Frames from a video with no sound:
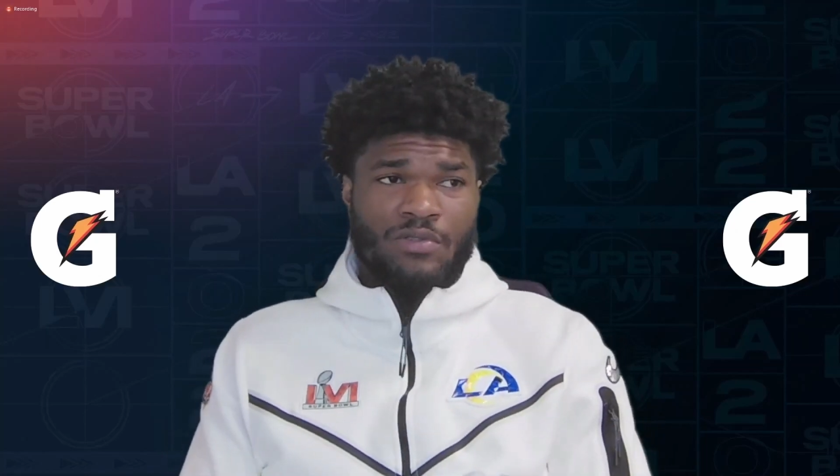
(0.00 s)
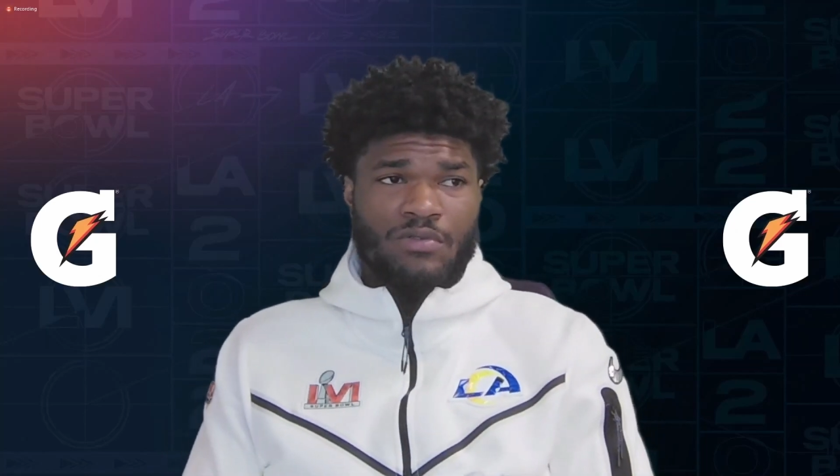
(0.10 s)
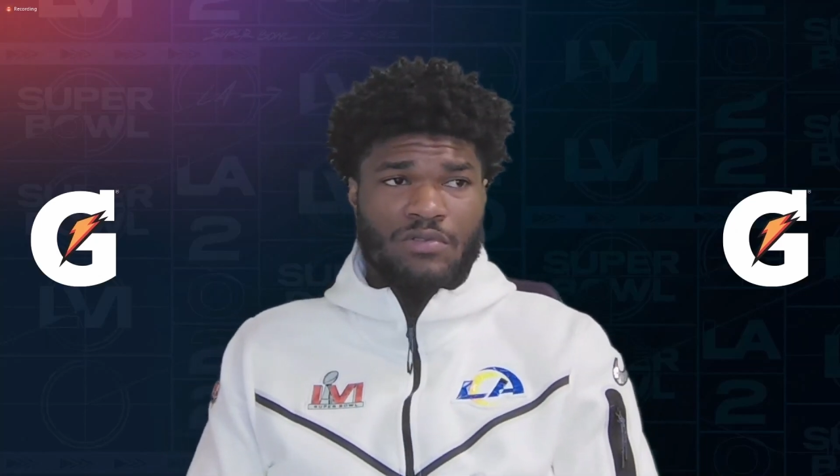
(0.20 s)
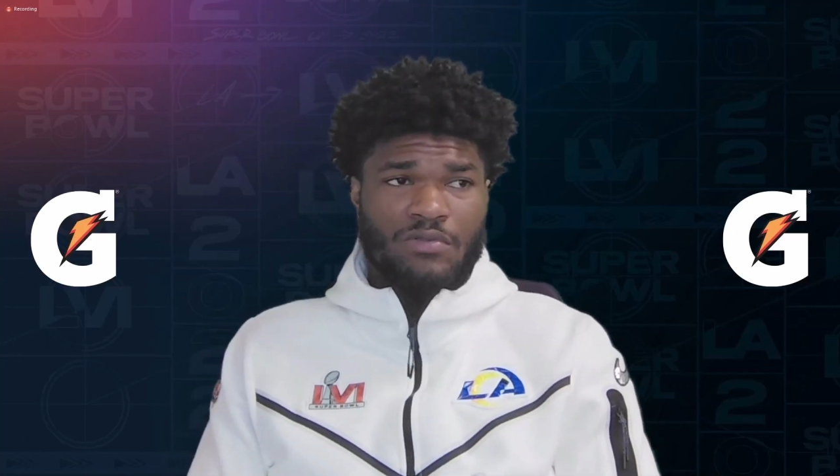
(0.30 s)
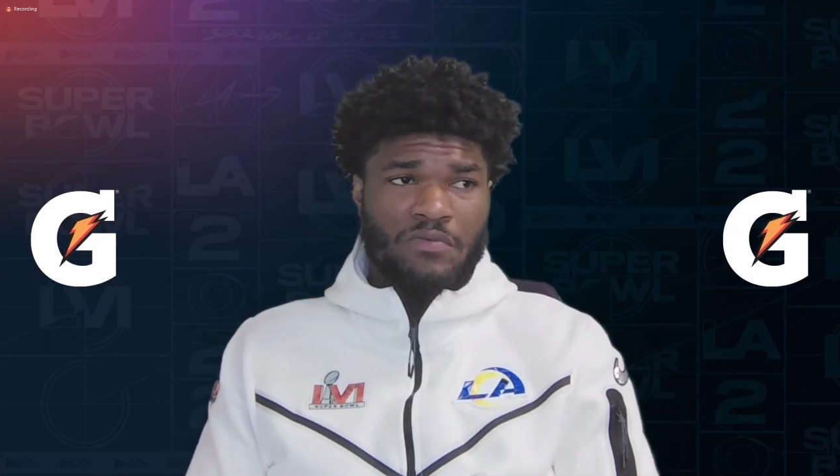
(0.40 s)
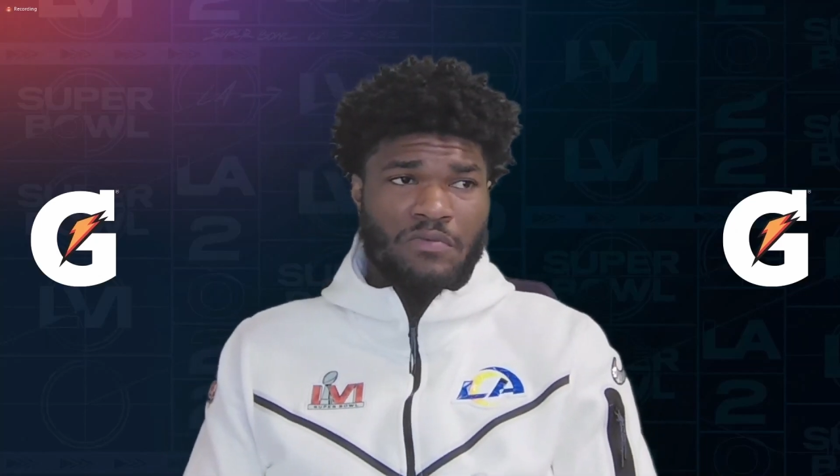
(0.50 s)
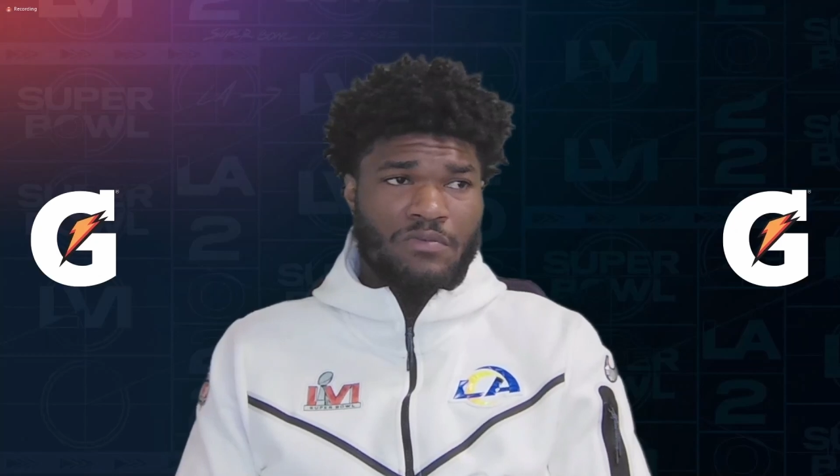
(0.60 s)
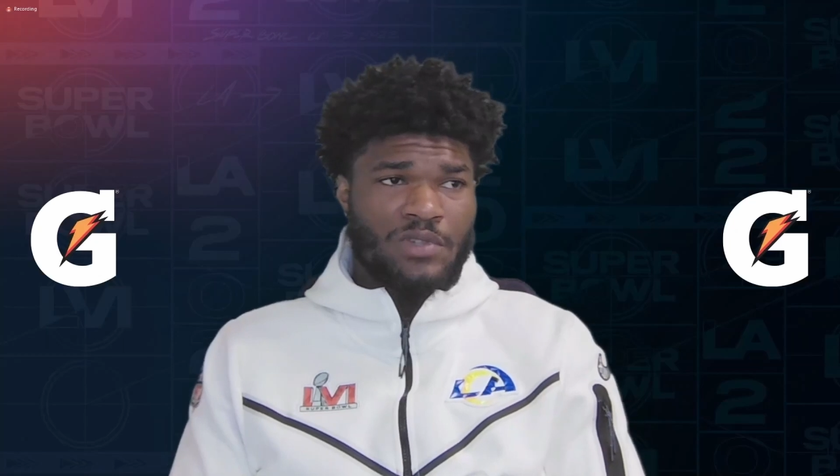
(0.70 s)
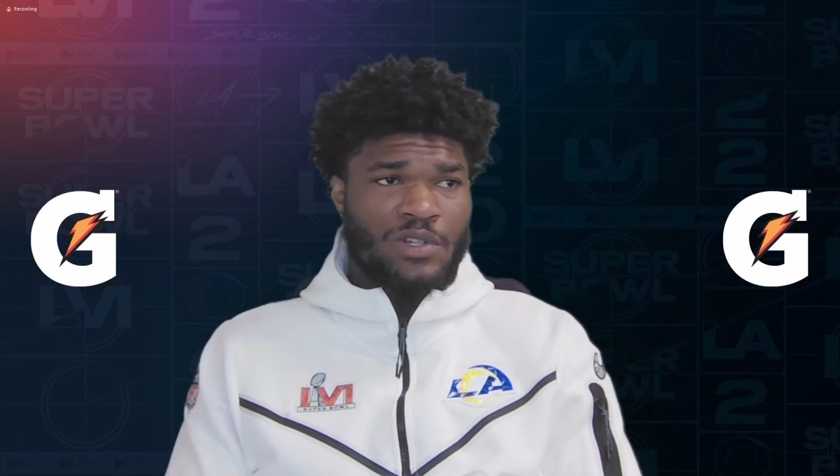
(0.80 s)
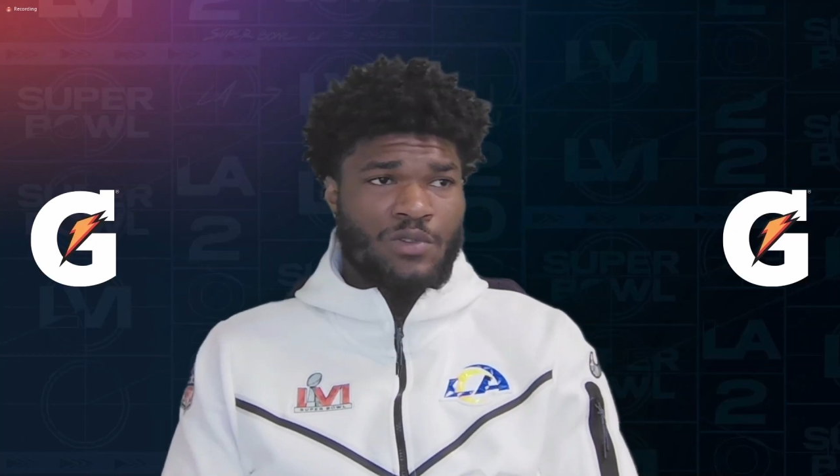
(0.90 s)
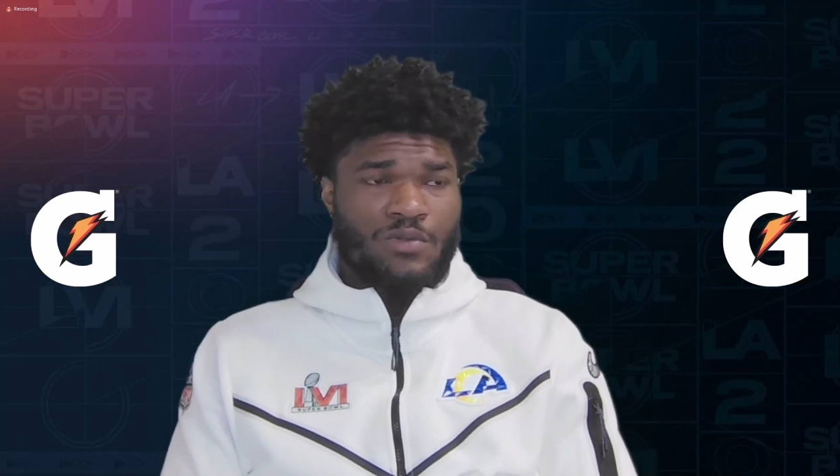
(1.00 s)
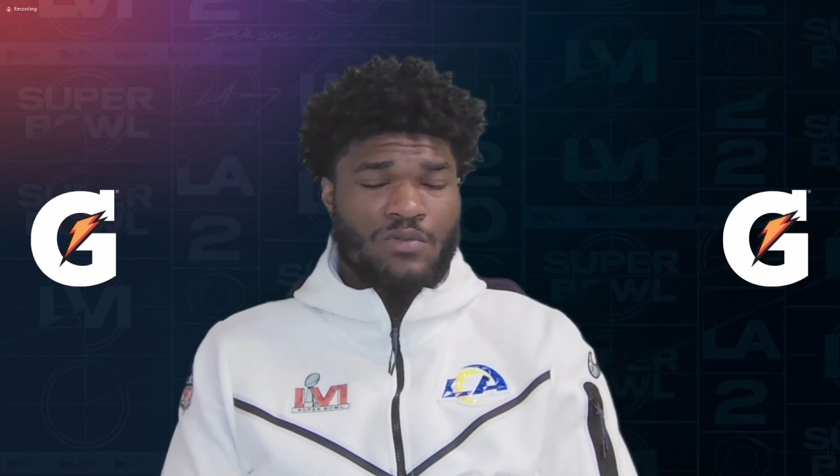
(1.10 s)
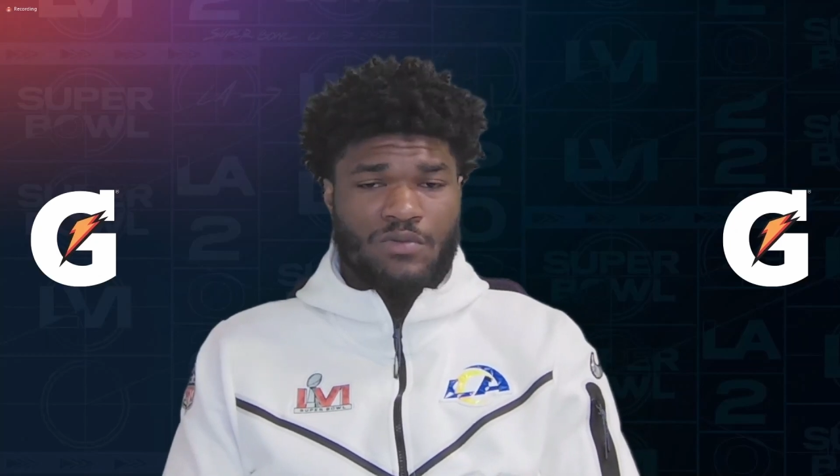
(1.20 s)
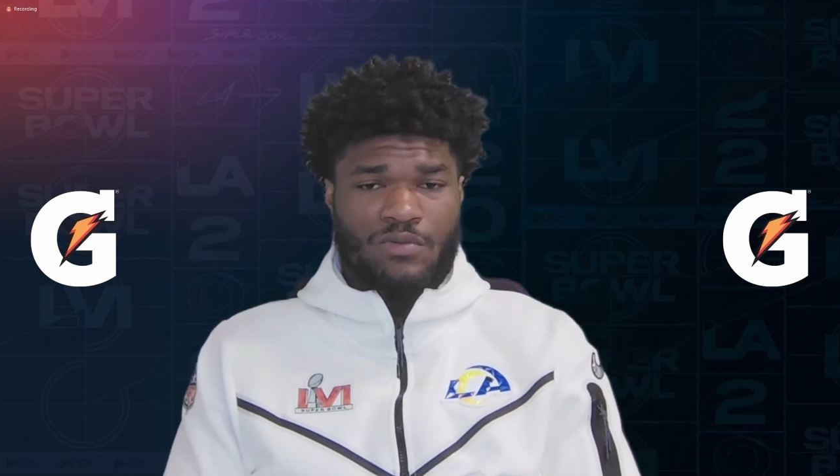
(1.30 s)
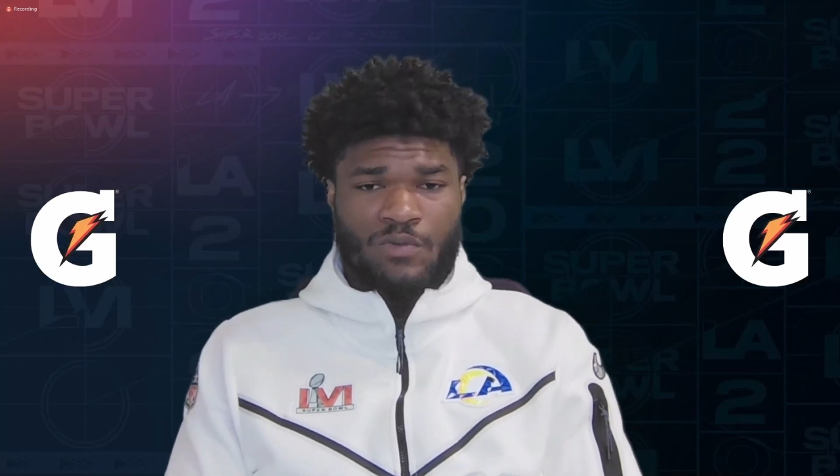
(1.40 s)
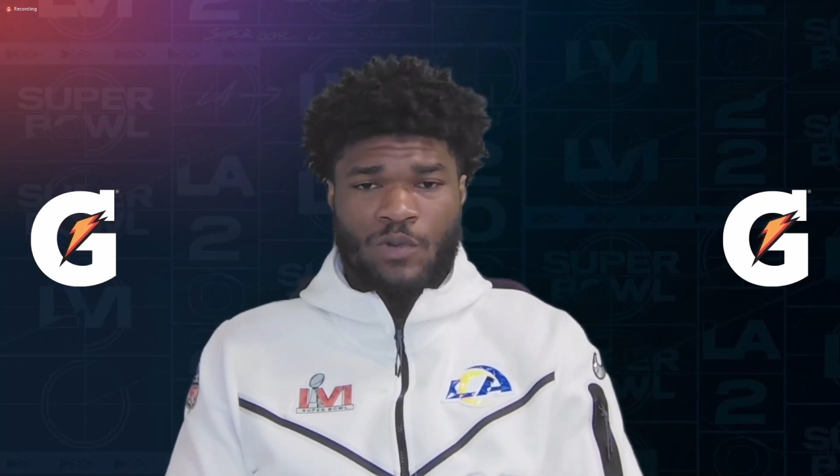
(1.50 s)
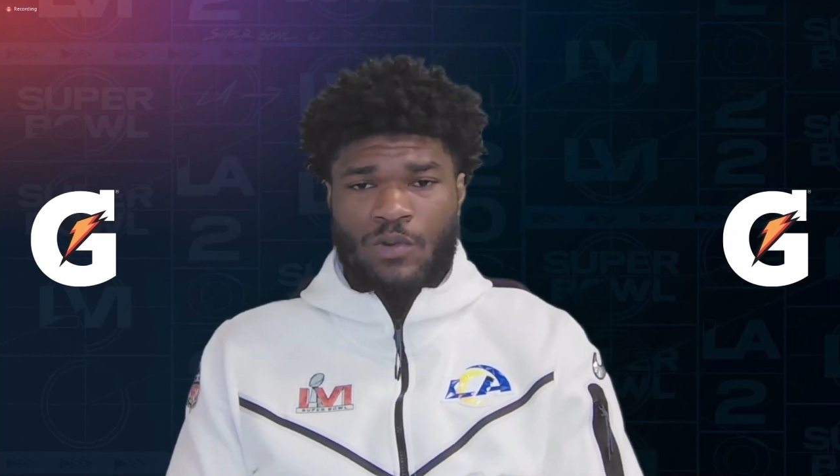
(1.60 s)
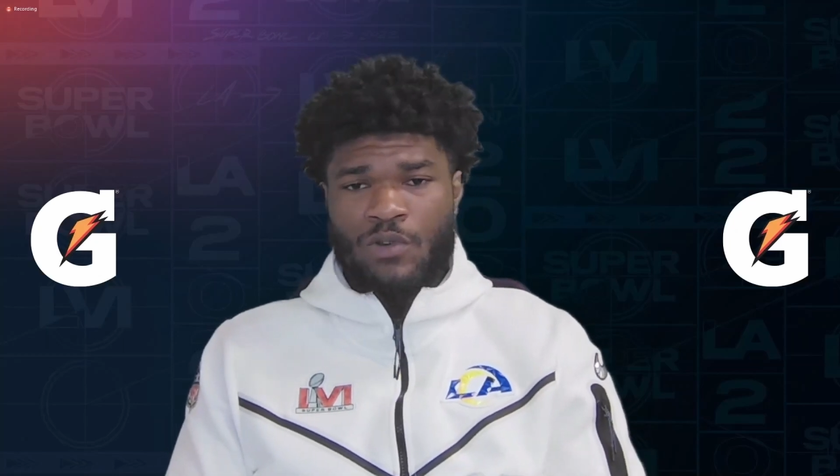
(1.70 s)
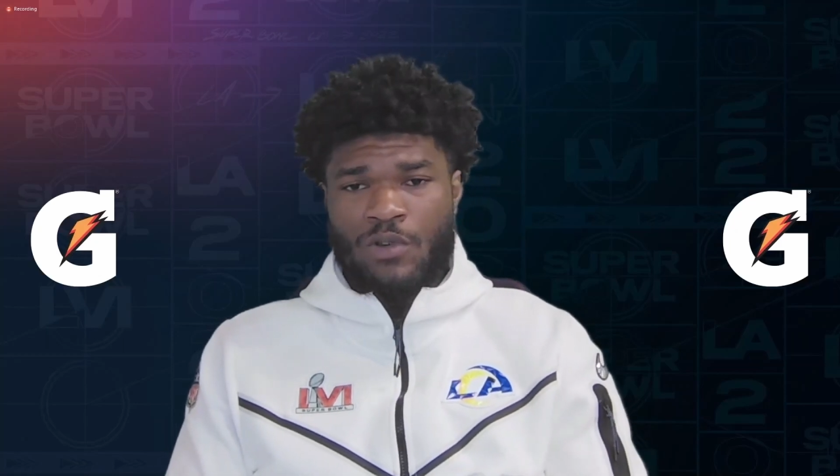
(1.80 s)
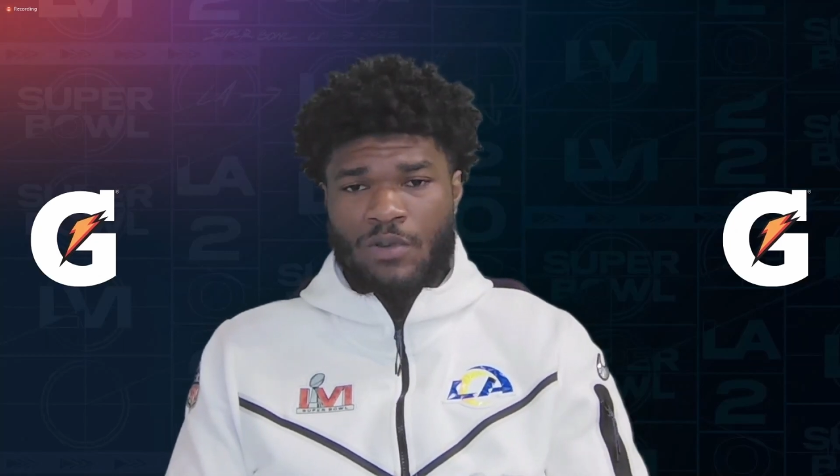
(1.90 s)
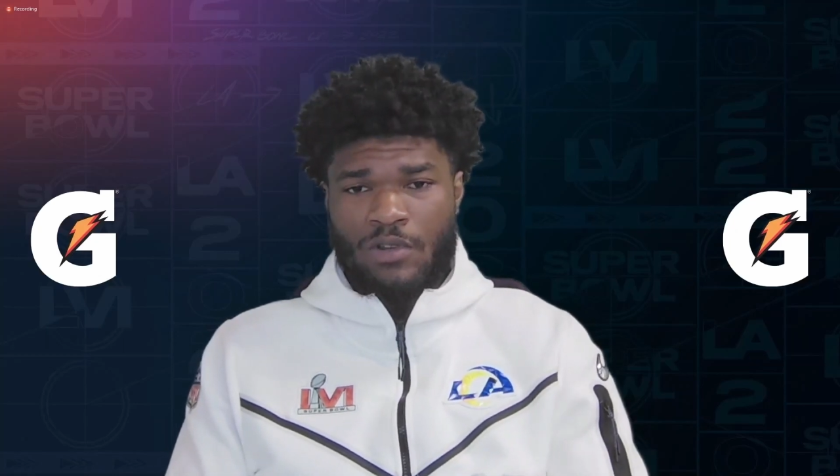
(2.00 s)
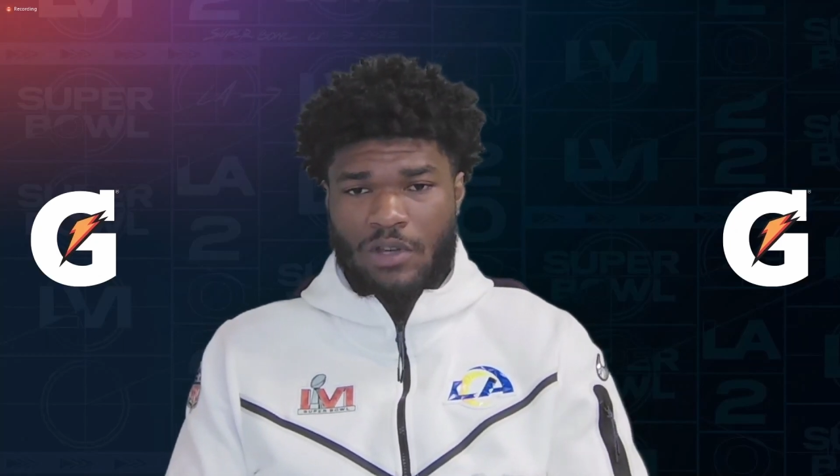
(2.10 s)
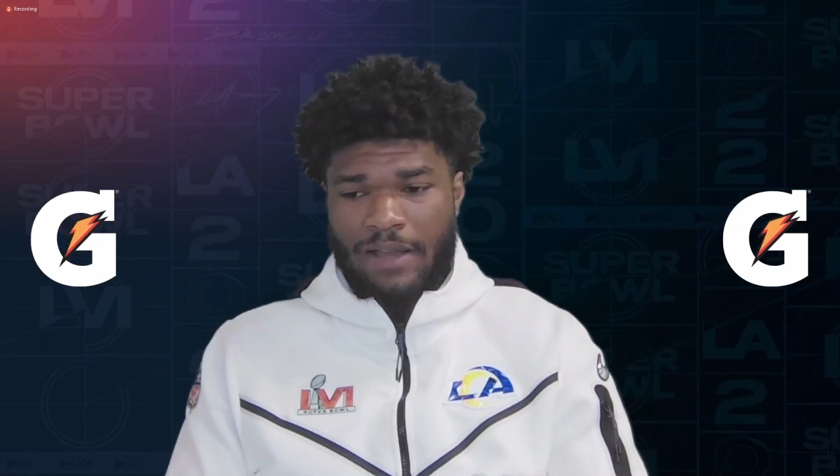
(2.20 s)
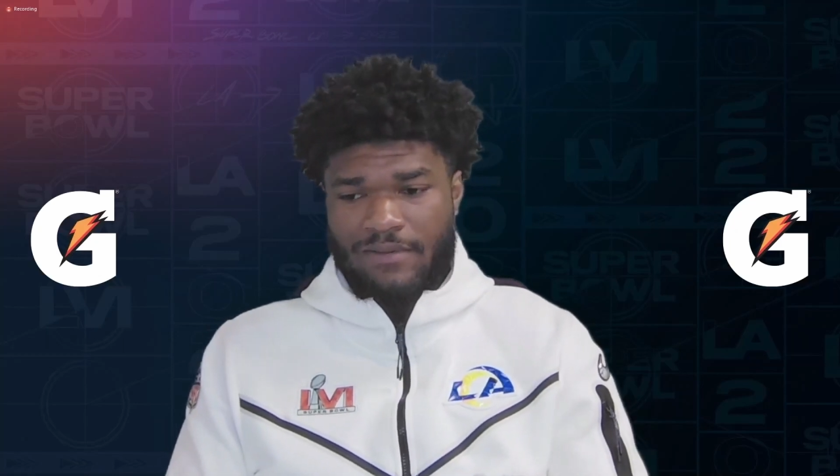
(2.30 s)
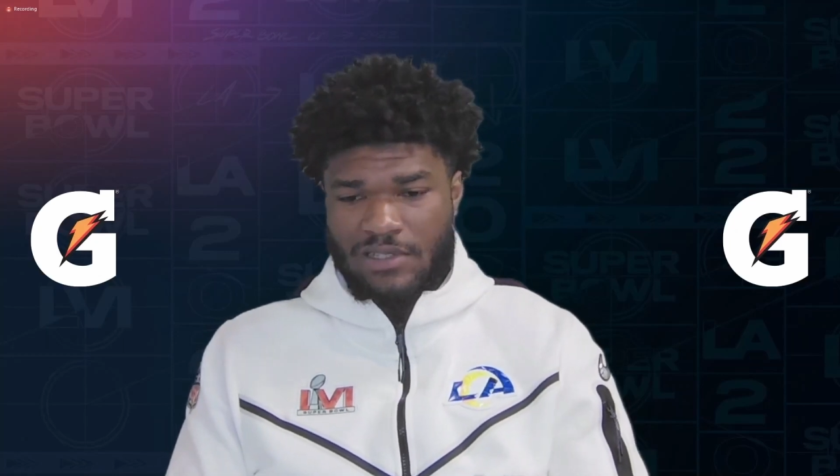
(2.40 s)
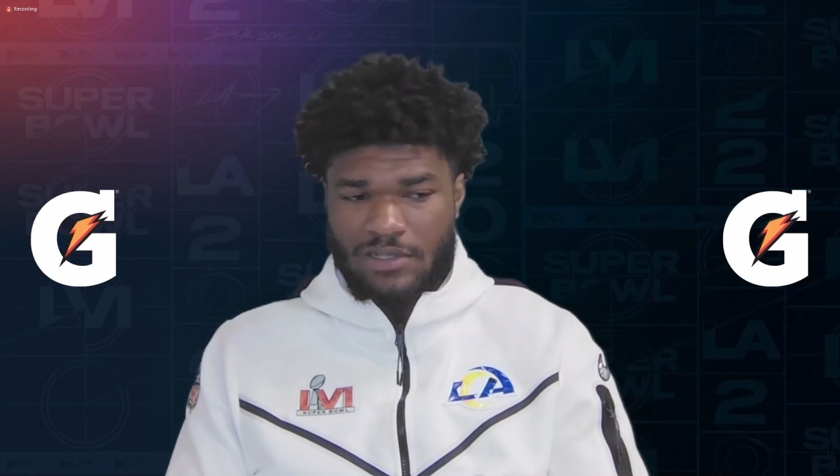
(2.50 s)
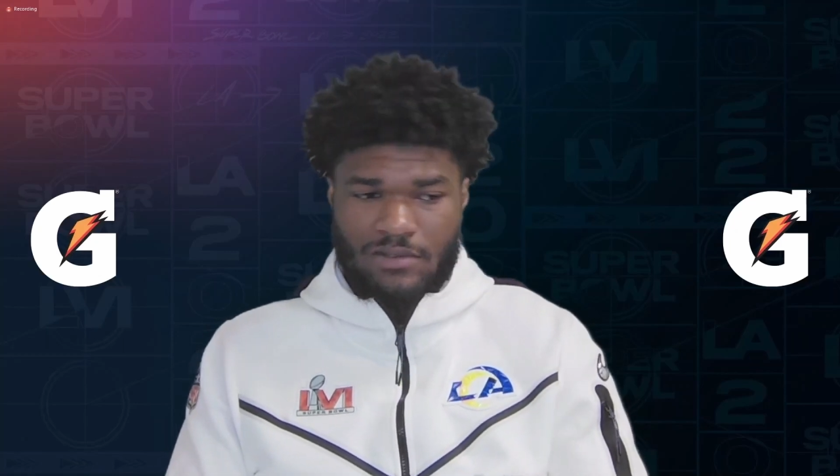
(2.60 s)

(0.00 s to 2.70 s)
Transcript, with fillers: we knew we were going, you know, obviously,